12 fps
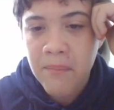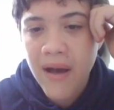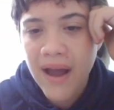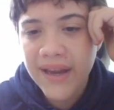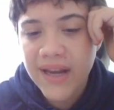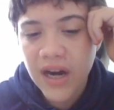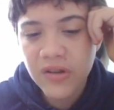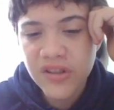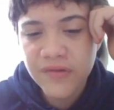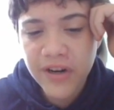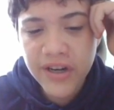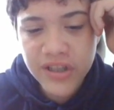Hikaru
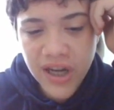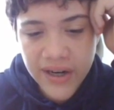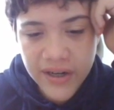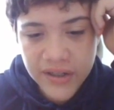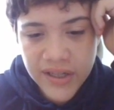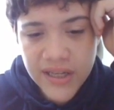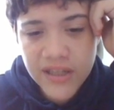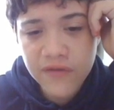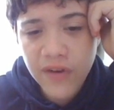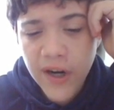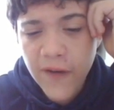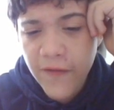is very tired.
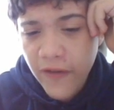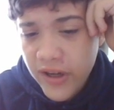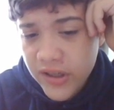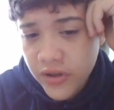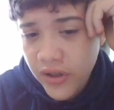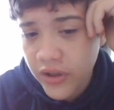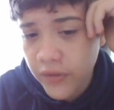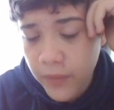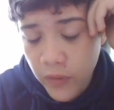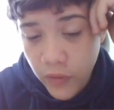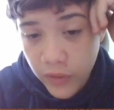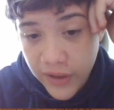He's very frustrated
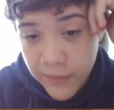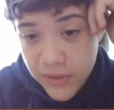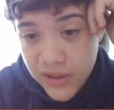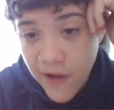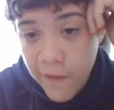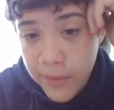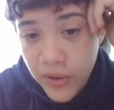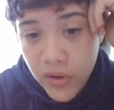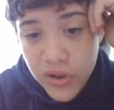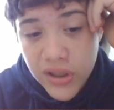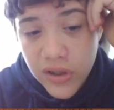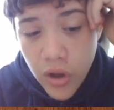on himself
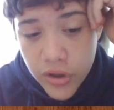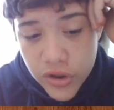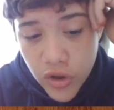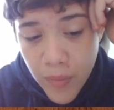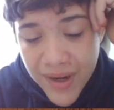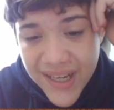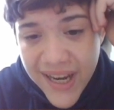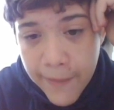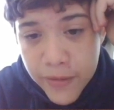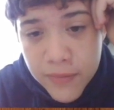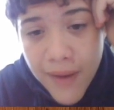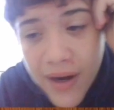because he lost so many
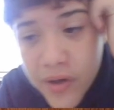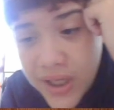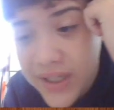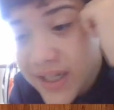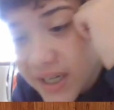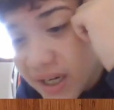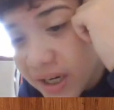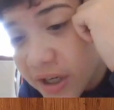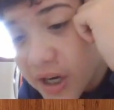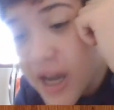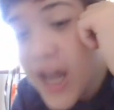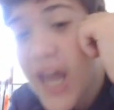games to Magnus. And
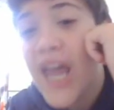here,